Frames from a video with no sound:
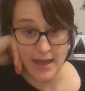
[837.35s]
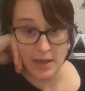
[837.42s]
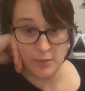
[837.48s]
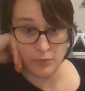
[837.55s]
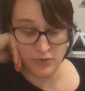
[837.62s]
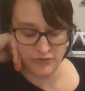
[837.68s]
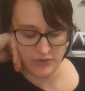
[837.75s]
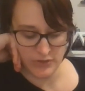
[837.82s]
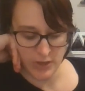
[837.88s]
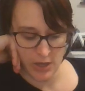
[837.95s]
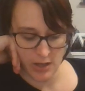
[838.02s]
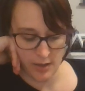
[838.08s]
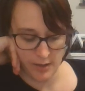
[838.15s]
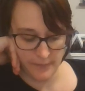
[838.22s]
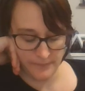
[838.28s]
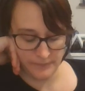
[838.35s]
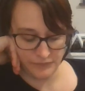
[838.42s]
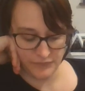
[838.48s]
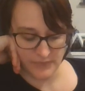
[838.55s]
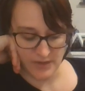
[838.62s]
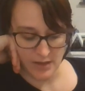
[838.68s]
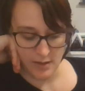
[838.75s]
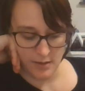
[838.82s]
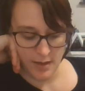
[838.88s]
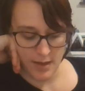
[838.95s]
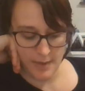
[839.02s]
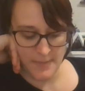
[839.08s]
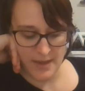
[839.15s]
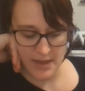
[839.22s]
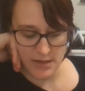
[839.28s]
cat moved at all.
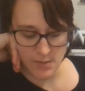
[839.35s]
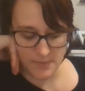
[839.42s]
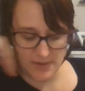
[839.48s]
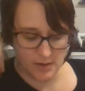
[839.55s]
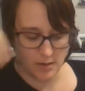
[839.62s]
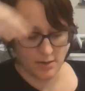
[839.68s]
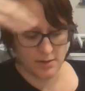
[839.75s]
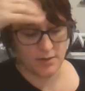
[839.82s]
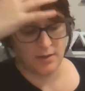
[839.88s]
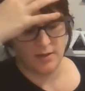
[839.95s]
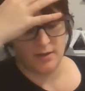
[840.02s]
A man appeared